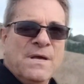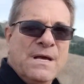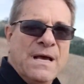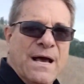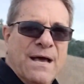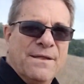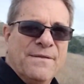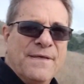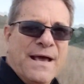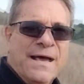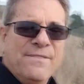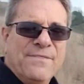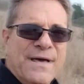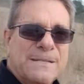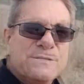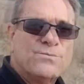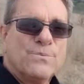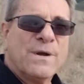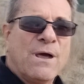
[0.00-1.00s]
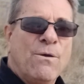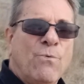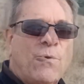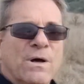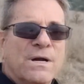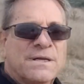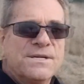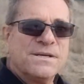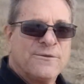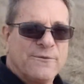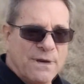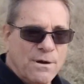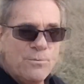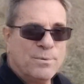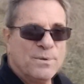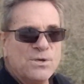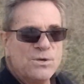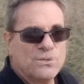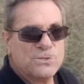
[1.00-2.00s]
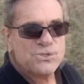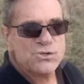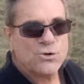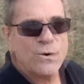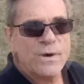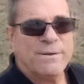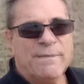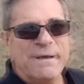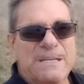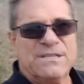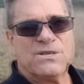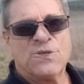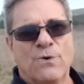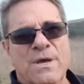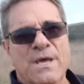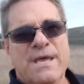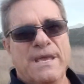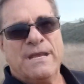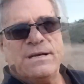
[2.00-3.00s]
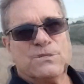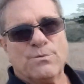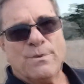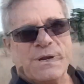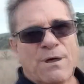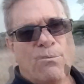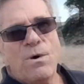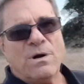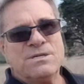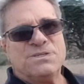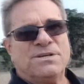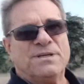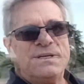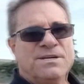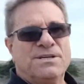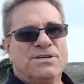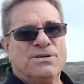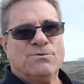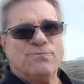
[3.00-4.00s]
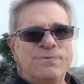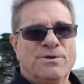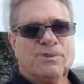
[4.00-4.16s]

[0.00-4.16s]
And that's what I want to do, and I hope you'll join me. So here's what I want you to do.